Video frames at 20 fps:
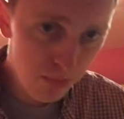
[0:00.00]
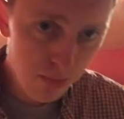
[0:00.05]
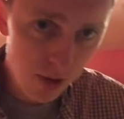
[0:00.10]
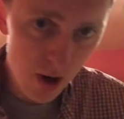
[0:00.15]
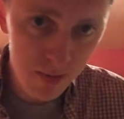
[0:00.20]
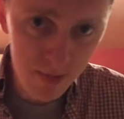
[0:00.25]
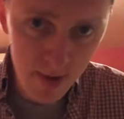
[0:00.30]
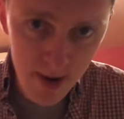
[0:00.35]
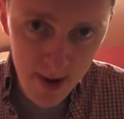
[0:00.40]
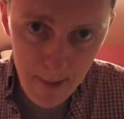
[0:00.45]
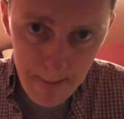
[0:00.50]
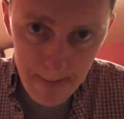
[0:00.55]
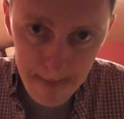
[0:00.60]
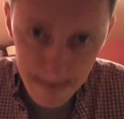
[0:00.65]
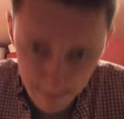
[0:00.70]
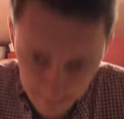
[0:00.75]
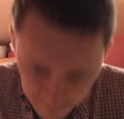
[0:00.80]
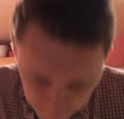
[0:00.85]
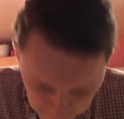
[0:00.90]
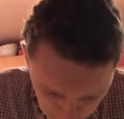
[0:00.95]
Pardon me.
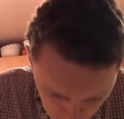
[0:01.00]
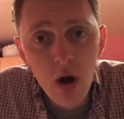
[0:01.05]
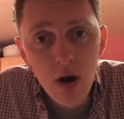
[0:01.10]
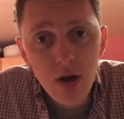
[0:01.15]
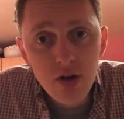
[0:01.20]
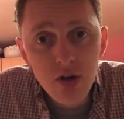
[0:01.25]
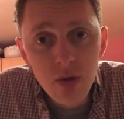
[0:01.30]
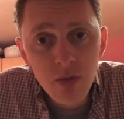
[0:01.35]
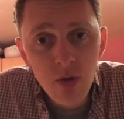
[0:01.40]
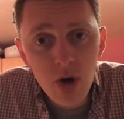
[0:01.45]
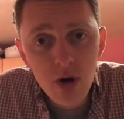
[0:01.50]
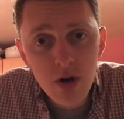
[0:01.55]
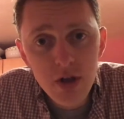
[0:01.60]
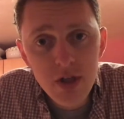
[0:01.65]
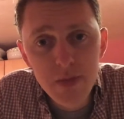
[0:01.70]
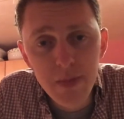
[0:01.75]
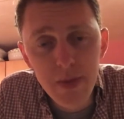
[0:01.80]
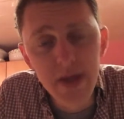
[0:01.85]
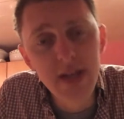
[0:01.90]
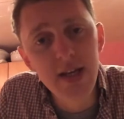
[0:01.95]
So I'm not a good
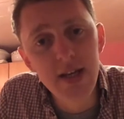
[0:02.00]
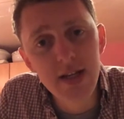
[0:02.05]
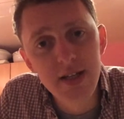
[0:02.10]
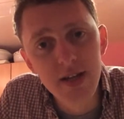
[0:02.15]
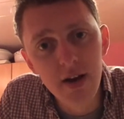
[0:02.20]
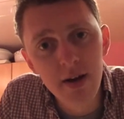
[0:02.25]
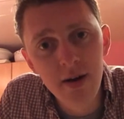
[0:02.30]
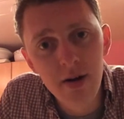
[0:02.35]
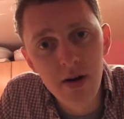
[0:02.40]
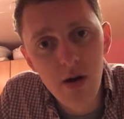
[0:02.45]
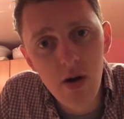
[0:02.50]
speed eater.